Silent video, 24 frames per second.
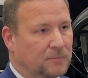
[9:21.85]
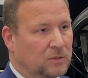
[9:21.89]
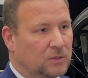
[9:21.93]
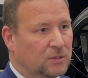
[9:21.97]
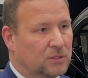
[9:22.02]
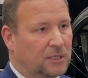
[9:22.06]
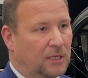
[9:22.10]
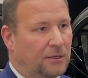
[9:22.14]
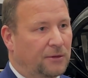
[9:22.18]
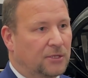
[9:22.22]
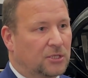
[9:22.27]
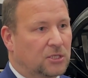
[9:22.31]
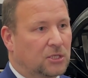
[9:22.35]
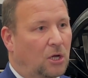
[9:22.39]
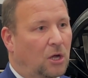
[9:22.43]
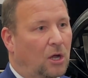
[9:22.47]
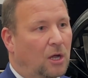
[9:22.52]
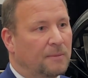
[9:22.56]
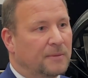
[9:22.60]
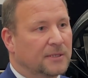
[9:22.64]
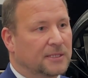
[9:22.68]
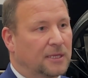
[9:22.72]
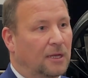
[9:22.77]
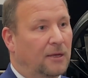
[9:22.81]
So the
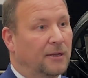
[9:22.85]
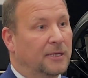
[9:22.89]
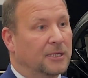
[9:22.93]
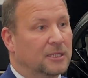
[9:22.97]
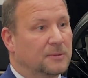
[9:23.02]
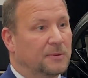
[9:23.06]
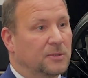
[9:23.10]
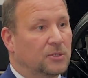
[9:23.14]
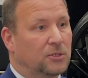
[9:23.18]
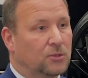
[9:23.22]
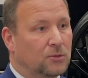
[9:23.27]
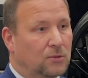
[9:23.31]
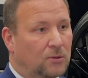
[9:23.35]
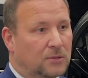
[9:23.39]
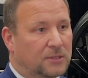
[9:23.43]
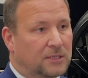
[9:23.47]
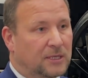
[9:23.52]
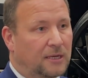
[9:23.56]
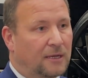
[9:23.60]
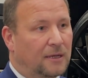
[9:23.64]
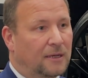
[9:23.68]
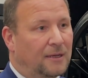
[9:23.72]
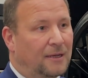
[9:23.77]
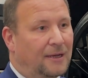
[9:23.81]
time is likely to be
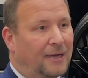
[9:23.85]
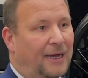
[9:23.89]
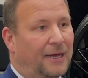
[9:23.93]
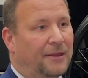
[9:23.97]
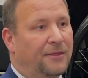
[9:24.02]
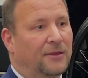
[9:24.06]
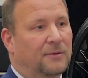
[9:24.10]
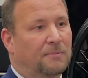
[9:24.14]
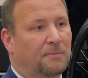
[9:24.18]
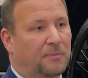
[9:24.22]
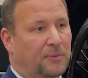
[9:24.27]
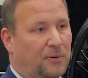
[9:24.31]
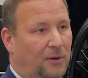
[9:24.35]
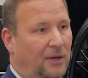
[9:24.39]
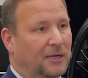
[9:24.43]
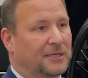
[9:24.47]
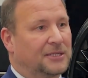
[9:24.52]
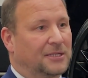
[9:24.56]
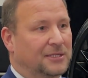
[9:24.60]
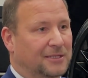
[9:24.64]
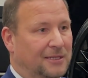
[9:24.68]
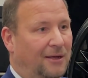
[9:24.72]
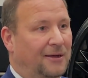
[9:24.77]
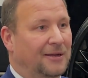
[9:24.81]
shorter and the
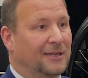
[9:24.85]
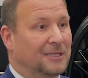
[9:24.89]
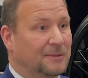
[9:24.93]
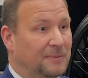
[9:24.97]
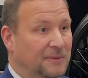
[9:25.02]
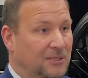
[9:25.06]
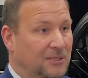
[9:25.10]
price is likely to be